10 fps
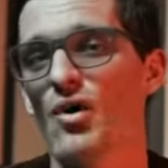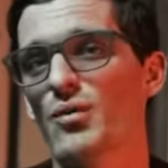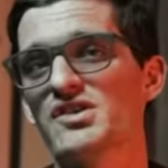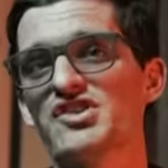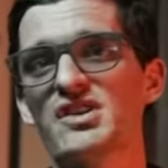
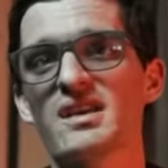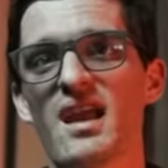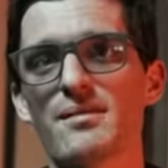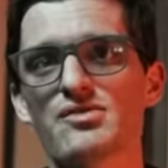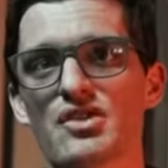When she
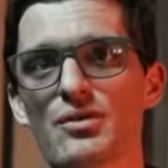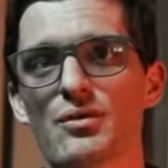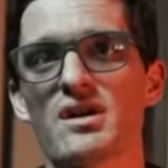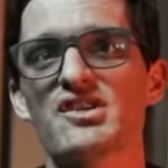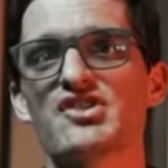came
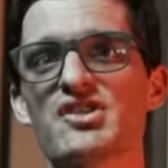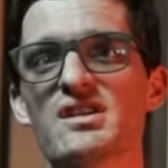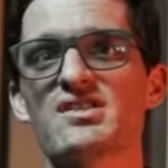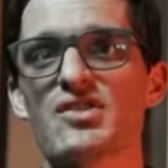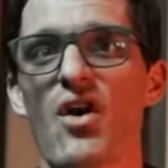to,
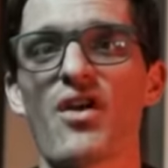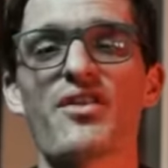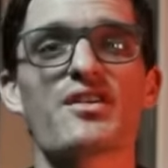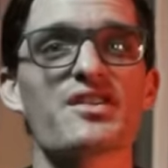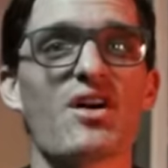she saw
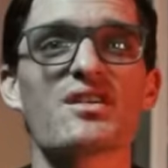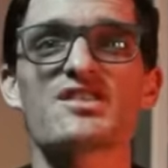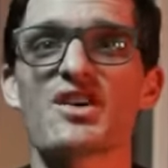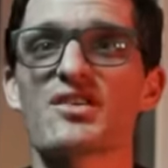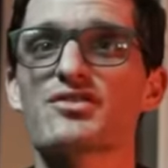their young
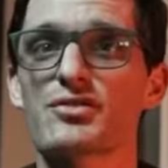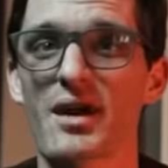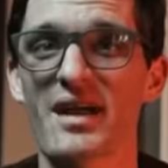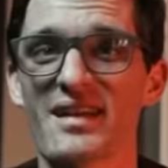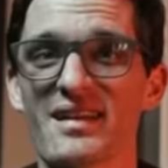son
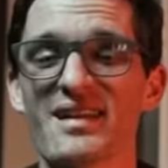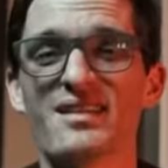Craig